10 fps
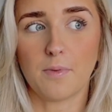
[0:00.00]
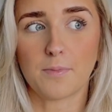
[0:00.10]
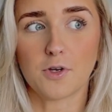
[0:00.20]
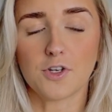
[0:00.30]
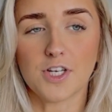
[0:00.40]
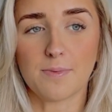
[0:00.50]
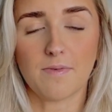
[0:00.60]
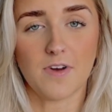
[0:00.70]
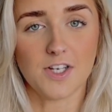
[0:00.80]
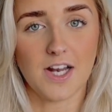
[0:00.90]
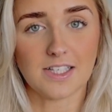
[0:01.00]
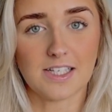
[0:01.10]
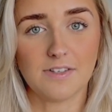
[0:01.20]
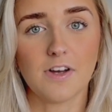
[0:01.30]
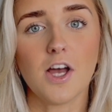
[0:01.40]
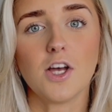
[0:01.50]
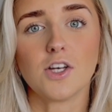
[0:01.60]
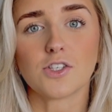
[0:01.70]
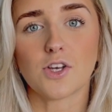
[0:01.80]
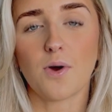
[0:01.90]
Pure Gym and Virgin Active.
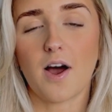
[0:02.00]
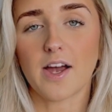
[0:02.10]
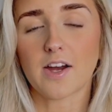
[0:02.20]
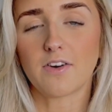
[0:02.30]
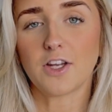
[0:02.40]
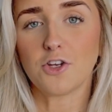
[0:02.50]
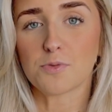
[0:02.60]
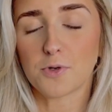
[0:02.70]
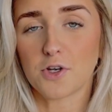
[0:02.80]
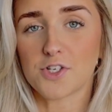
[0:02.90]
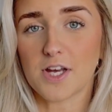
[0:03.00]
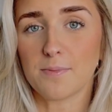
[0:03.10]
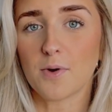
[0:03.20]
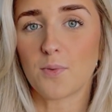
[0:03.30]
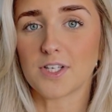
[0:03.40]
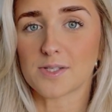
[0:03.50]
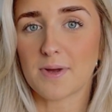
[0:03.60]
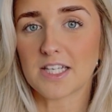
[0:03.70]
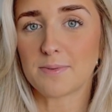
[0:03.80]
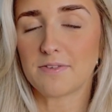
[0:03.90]
So I currently use Pure Gym, which is
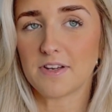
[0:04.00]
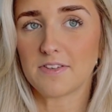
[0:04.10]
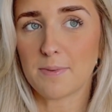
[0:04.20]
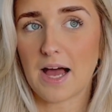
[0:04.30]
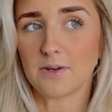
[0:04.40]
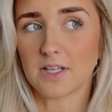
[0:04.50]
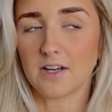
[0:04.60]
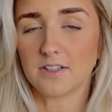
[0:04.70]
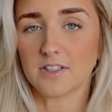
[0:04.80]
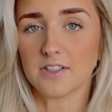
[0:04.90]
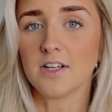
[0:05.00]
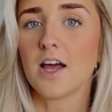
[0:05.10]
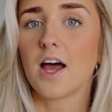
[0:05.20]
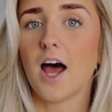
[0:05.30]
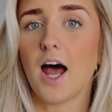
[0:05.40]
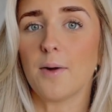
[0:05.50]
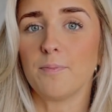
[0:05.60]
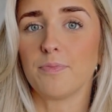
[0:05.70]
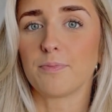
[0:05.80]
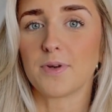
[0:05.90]
meant to be £50 in London,
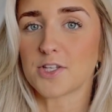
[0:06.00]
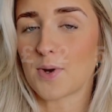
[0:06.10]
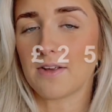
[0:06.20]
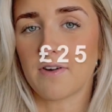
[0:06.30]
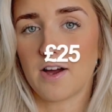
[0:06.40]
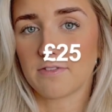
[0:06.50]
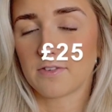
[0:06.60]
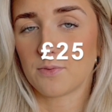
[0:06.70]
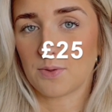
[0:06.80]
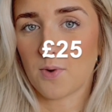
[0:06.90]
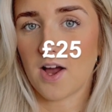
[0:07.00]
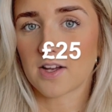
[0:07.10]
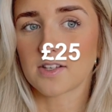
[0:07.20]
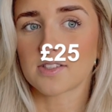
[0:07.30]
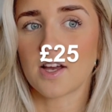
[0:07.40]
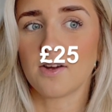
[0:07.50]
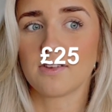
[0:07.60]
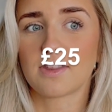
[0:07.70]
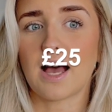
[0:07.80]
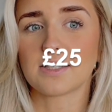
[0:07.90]
but it's 25 with work. So
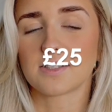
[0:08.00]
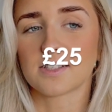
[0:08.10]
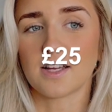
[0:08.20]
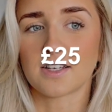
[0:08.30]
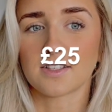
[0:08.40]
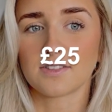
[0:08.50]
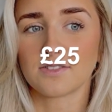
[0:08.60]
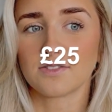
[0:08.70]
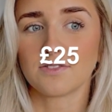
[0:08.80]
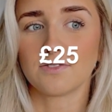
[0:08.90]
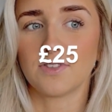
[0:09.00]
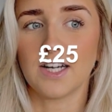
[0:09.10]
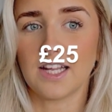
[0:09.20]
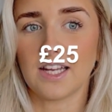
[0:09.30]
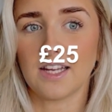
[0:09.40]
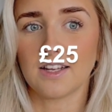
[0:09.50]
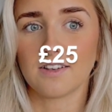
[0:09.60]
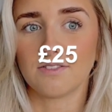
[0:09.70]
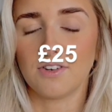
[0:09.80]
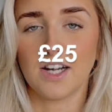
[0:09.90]
that's just like really,
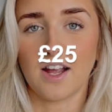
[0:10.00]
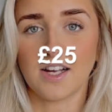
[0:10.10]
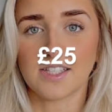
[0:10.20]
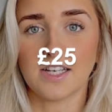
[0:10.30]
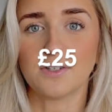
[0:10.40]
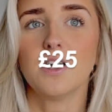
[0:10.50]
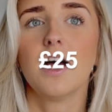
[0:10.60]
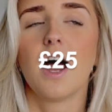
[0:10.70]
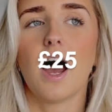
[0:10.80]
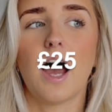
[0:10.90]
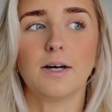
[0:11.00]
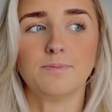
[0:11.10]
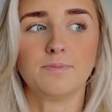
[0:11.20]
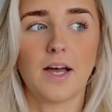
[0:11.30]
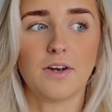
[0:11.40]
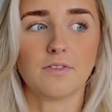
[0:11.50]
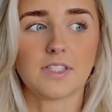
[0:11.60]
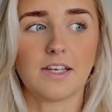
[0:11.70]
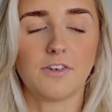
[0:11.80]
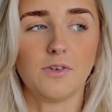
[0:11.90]
really ideal. And
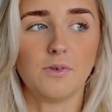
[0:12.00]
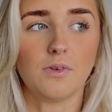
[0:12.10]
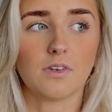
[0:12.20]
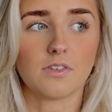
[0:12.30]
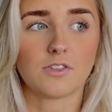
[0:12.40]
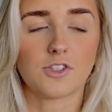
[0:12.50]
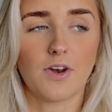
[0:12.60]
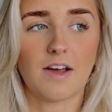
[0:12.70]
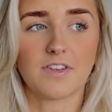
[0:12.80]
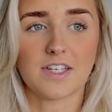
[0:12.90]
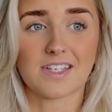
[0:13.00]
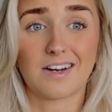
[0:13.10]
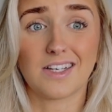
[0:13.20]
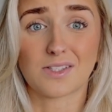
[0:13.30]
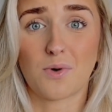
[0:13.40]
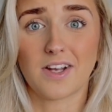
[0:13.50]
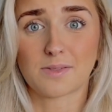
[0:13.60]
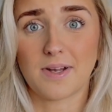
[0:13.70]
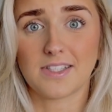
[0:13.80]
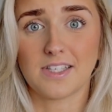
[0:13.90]
obviously if you don't have the discount, it is quite
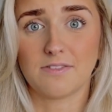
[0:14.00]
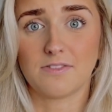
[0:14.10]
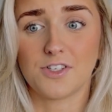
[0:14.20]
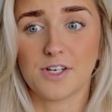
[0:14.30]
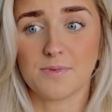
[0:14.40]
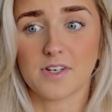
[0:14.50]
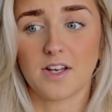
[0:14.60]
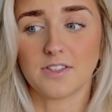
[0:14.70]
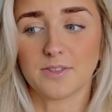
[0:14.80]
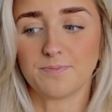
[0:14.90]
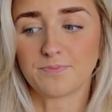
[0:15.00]
expensive, the gyms in London.